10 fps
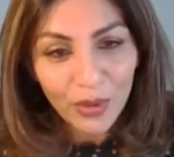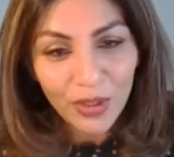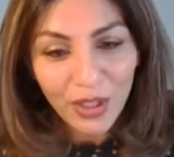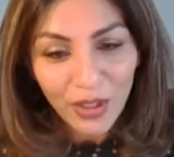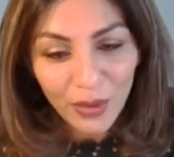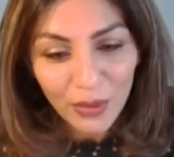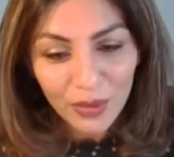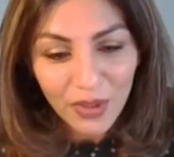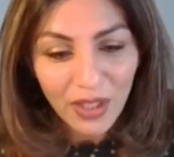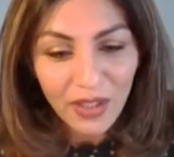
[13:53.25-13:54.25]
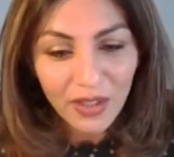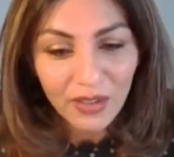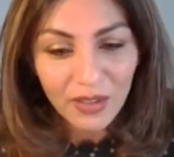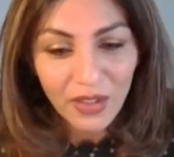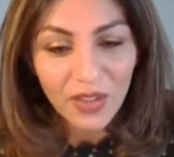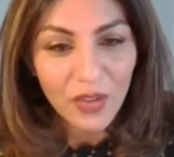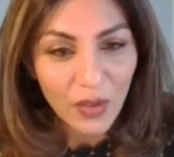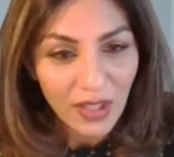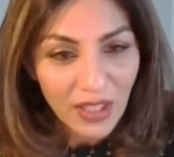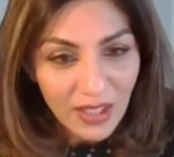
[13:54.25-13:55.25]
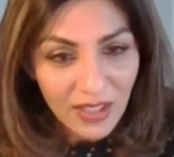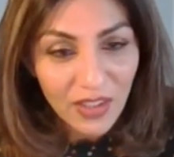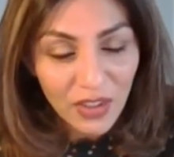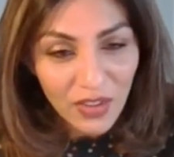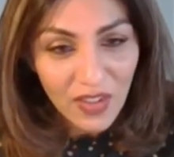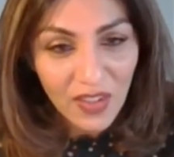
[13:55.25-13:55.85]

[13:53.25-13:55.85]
you know, the sort of key decisions?